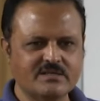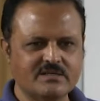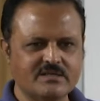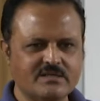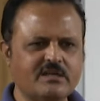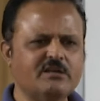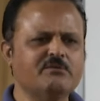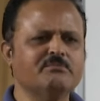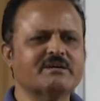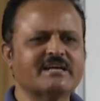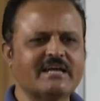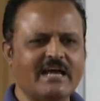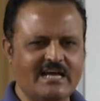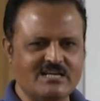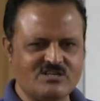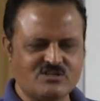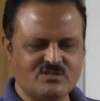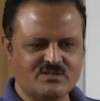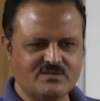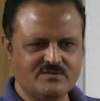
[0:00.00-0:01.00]
even
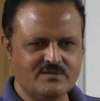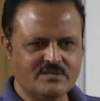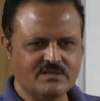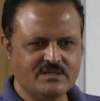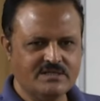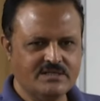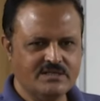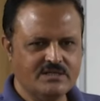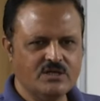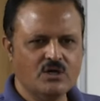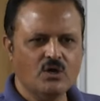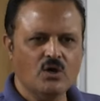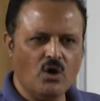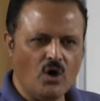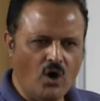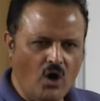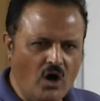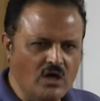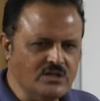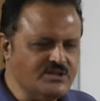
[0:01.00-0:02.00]
cash.
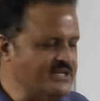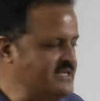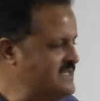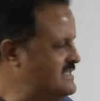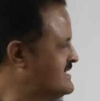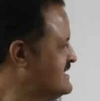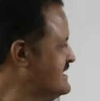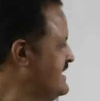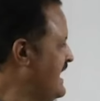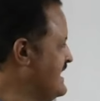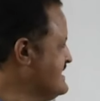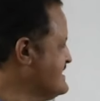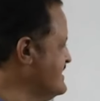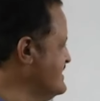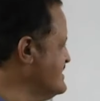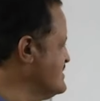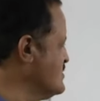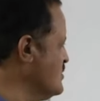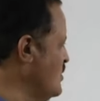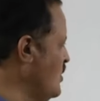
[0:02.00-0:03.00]
All these
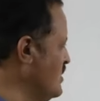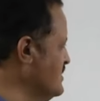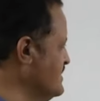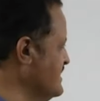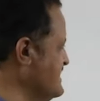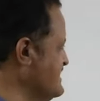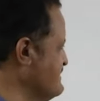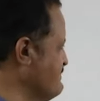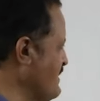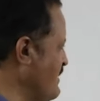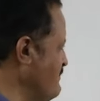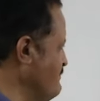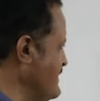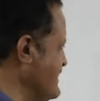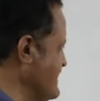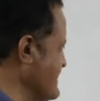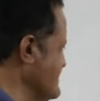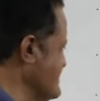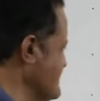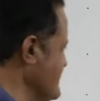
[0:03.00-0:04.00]
assets, all these
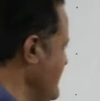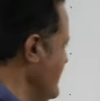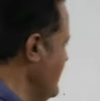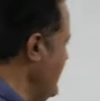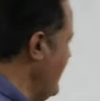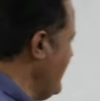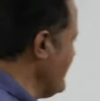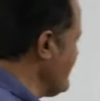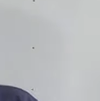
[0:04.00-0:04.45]
properties are